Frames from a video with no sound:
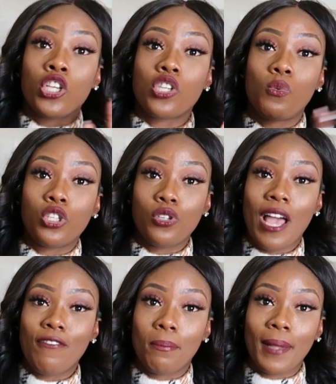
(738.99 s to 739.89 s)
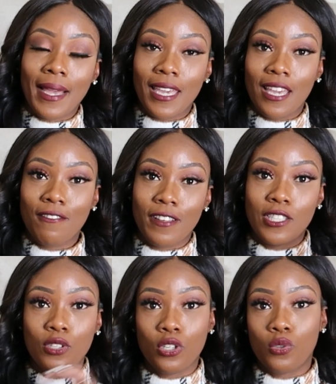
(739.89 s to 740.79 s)
So once you have a black
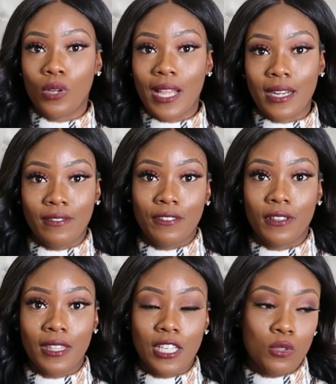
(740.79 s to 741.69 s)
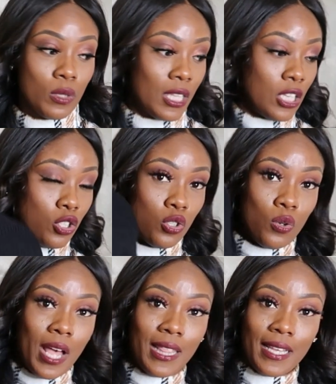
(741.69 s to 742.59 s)
canvas, you can do a lot of different things with it.
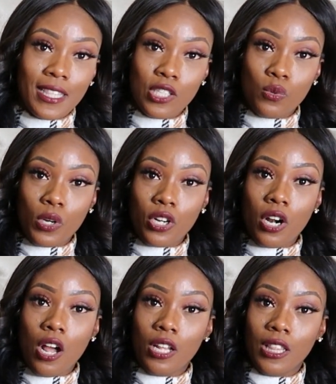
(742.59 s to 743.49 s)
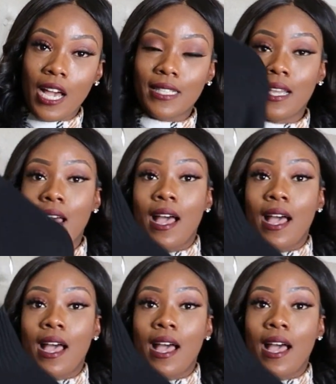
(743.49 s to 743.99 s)
So I like this sweater a lot.